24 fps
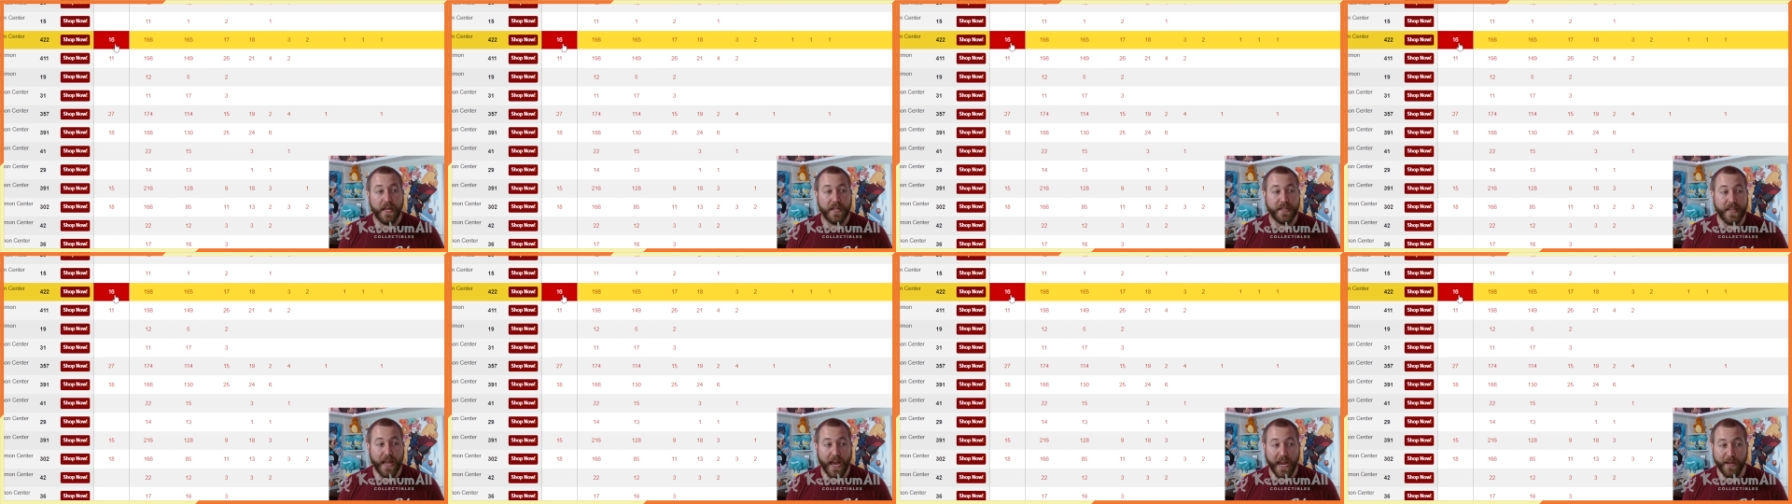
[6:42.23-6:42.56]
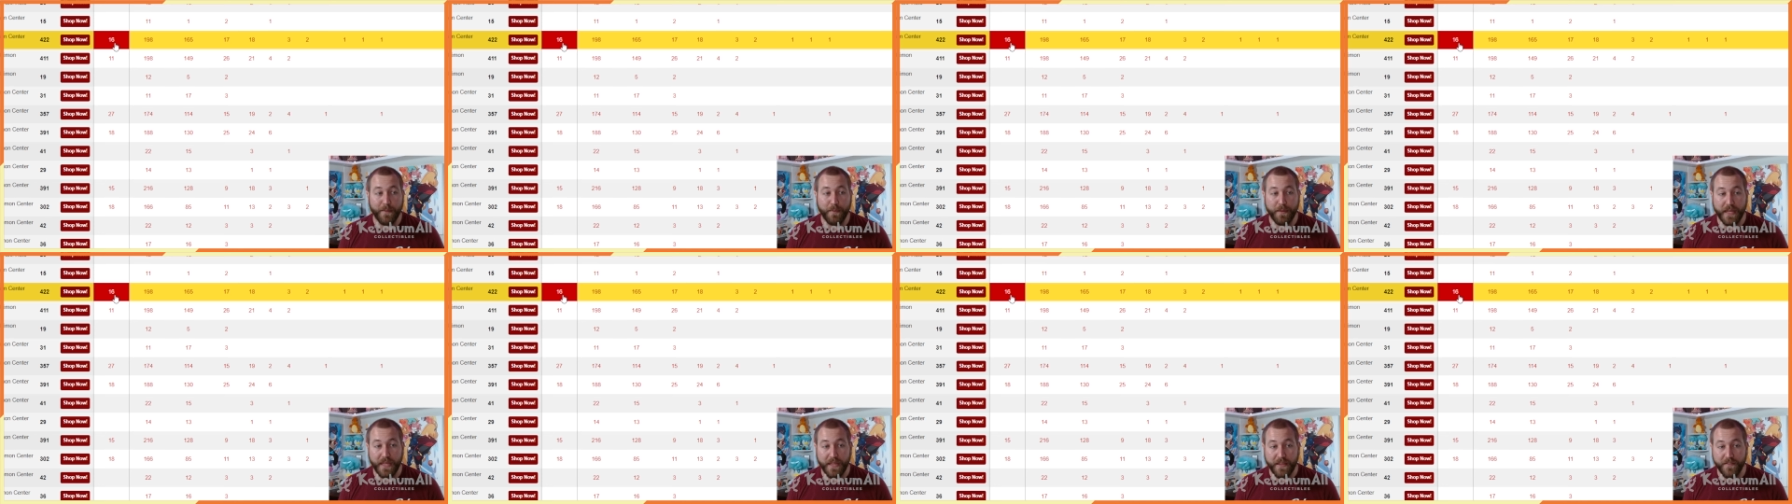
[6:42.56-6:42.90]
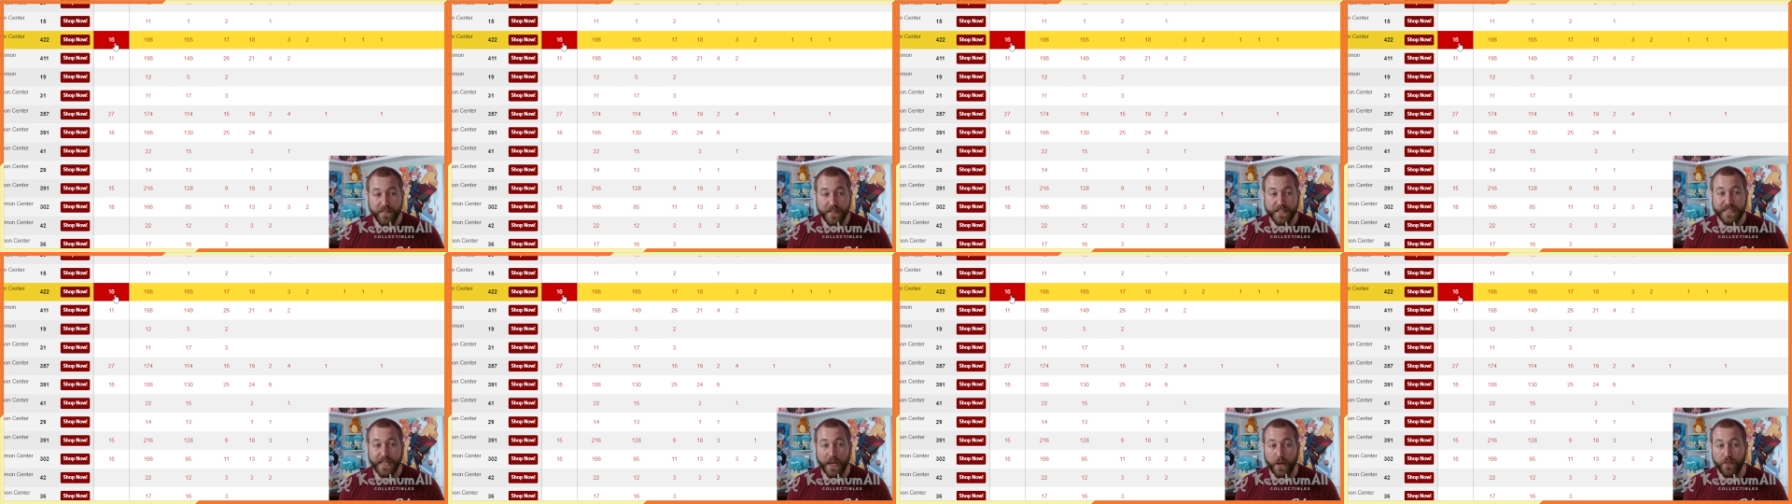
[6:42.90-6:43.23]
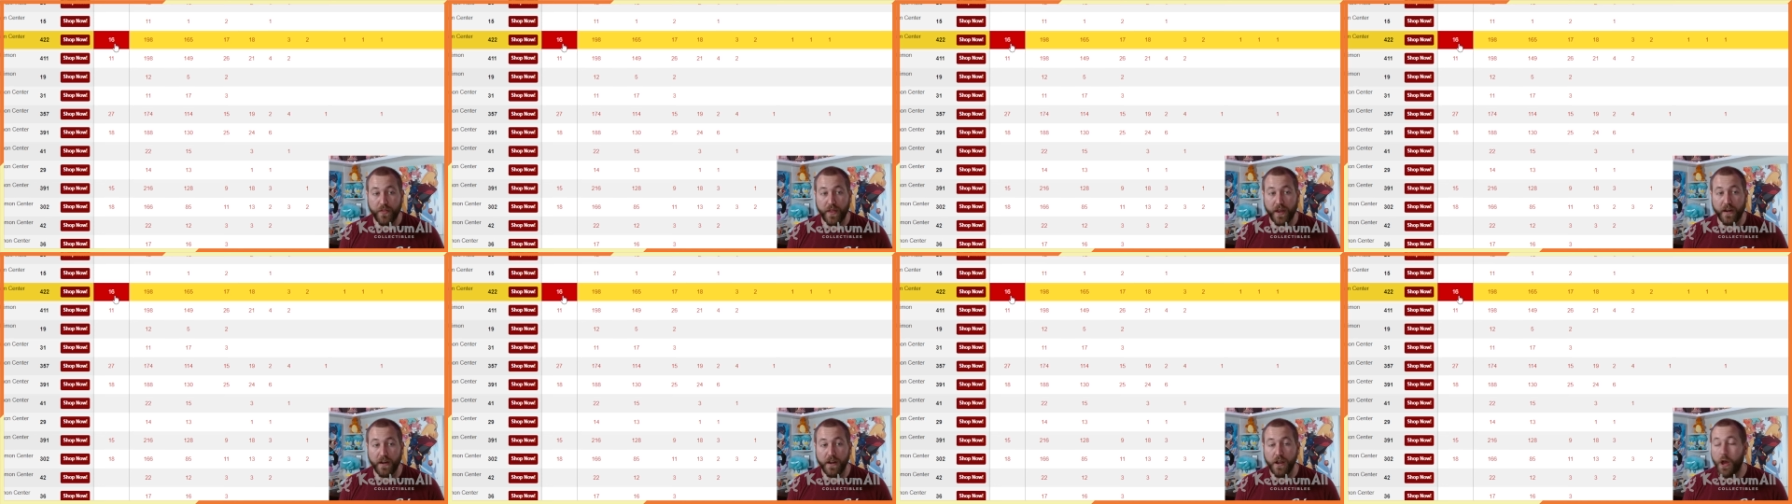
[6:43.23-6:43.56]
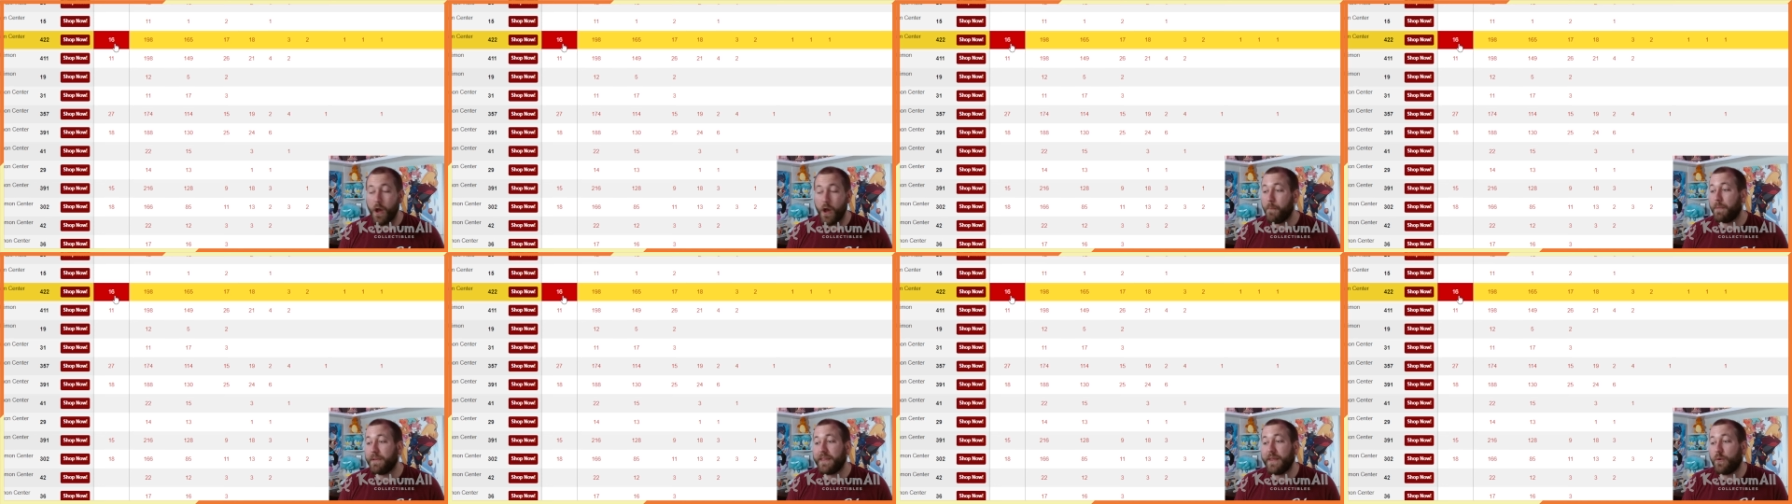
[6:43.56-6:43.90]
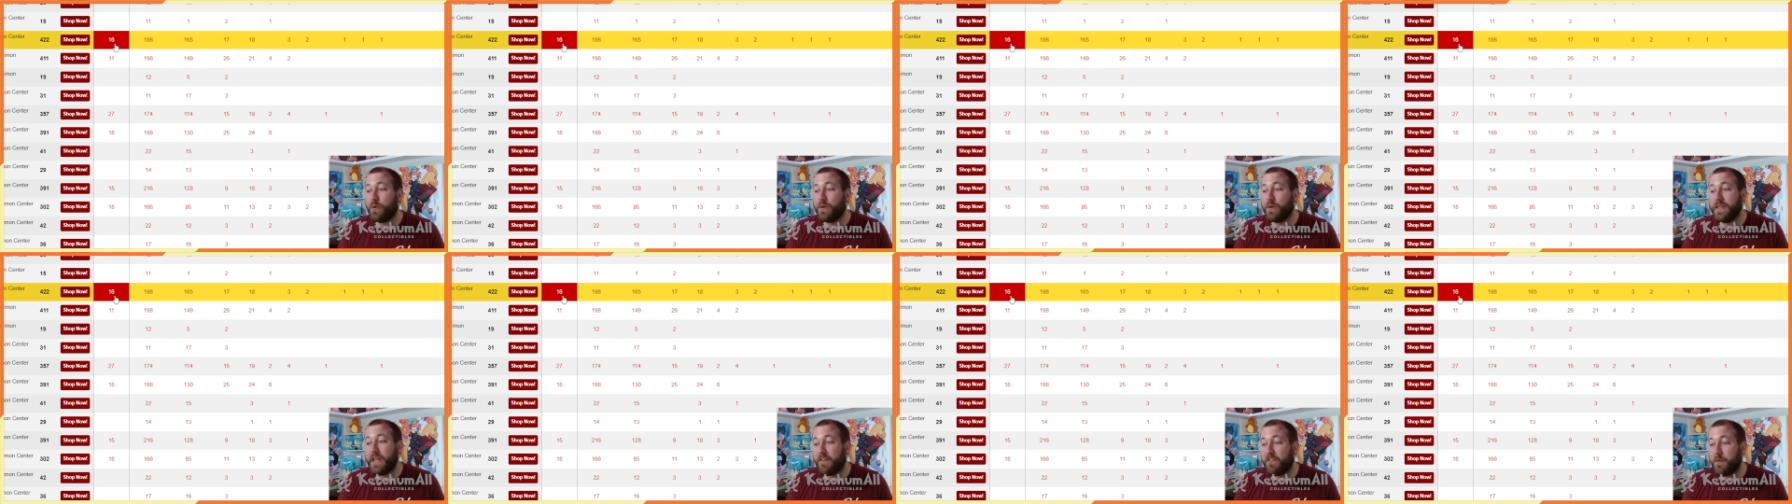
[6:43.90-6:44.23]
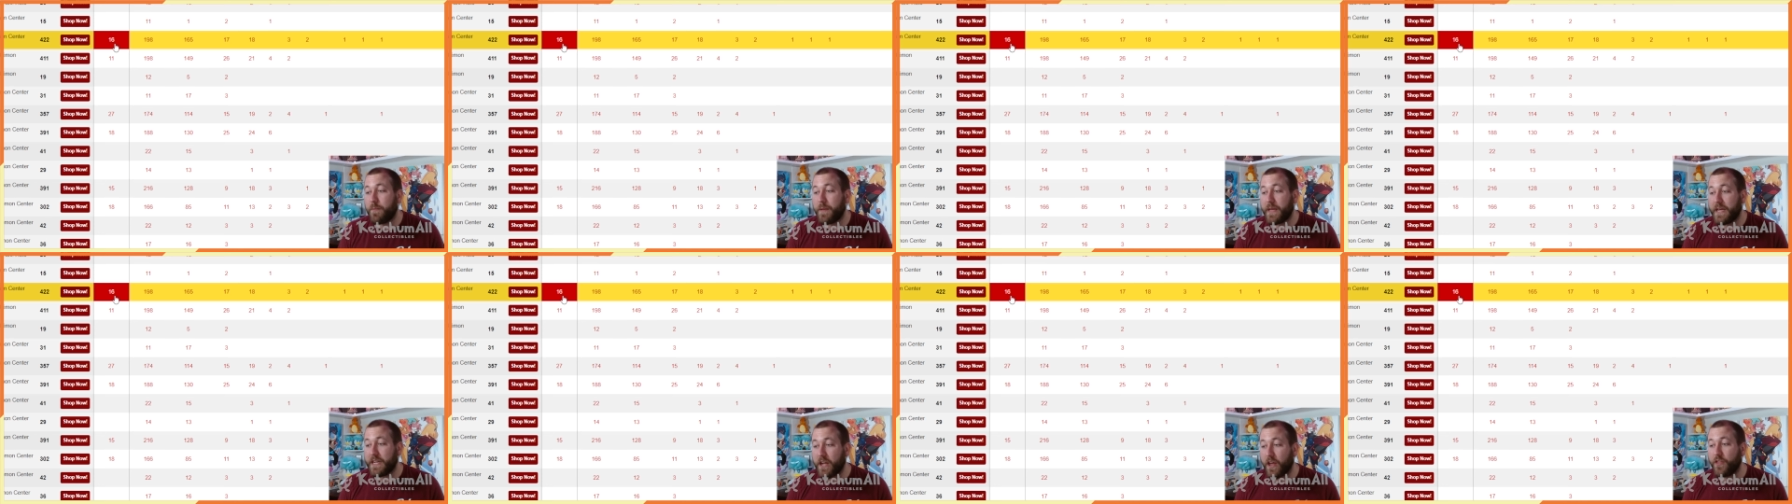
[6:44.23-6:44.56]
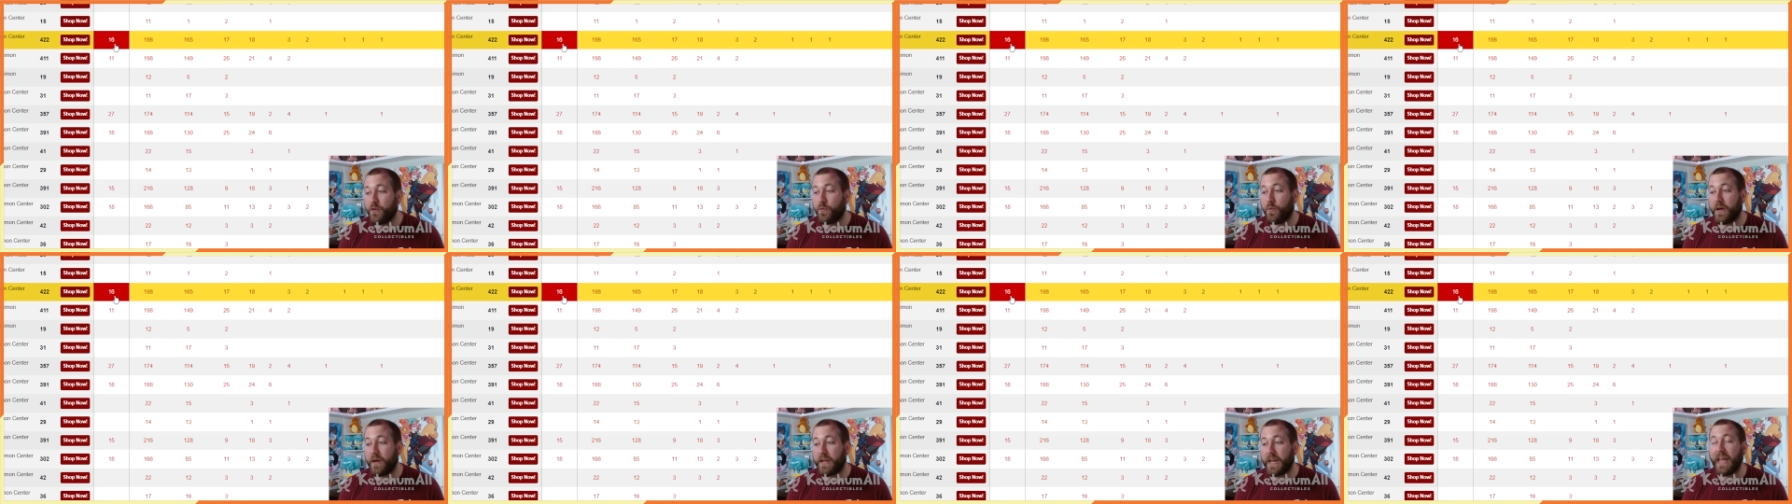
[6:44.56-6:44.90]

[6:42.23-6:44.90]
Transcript: Nagaba Eevees out there, but there will never be another one.